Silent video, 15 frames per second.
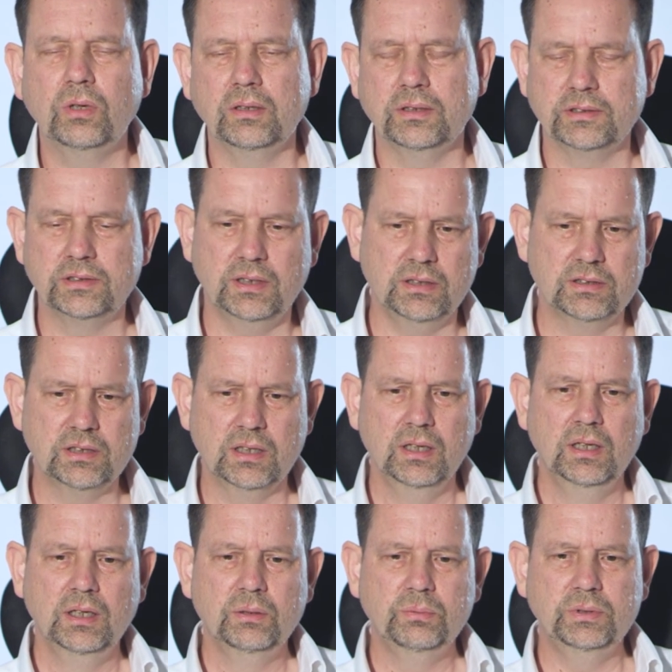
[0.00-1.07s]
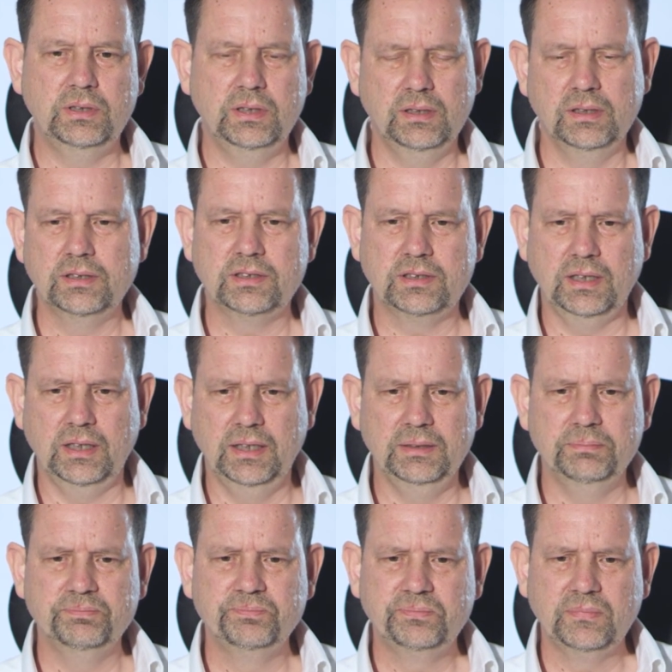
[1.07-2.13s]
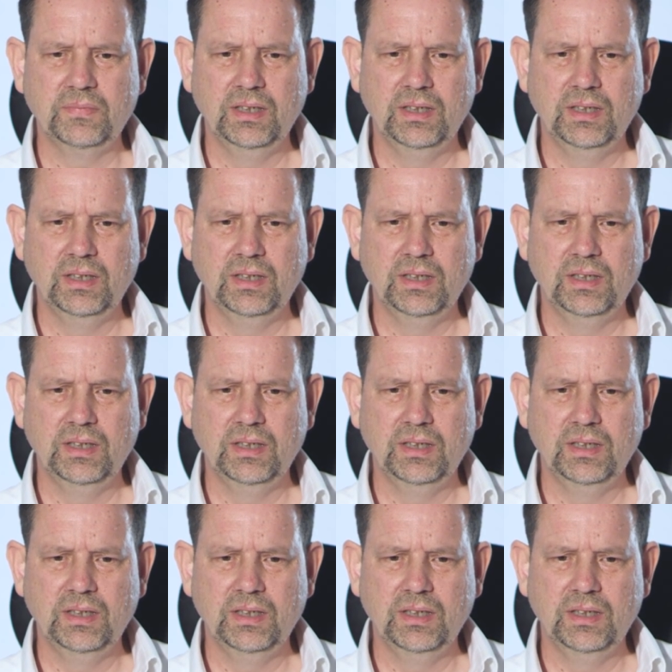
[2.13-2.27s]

qualities within the sign.